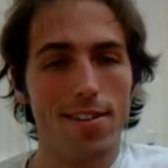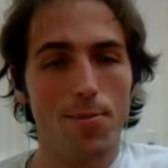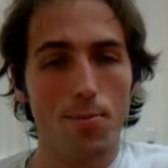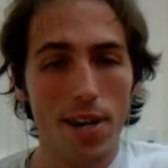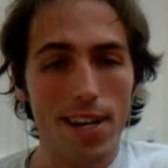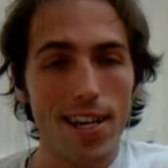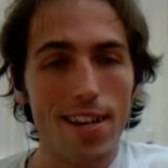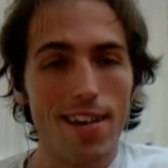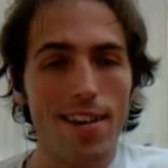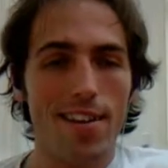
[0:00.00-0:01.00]
money
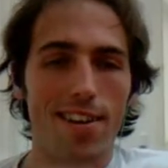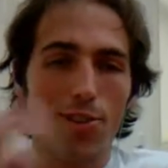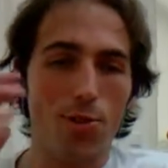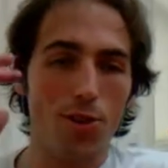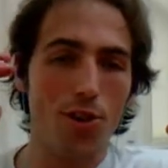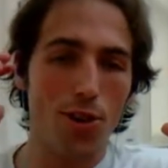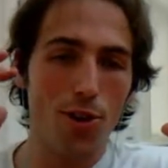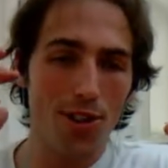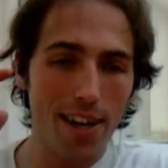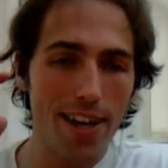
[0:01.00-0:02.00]
and doing a
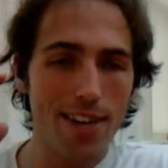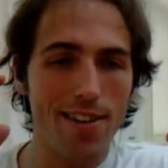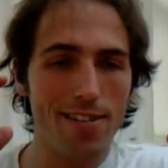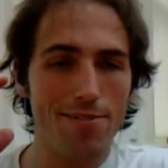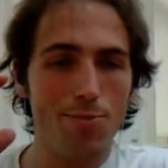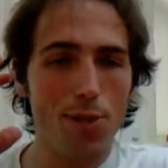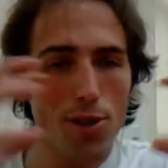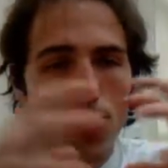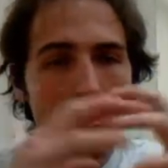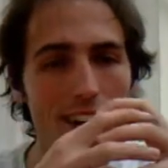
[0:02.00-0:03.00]
good thing and putting
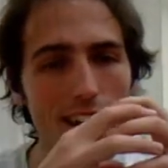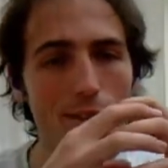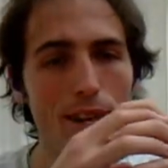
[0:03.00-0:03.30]
those together,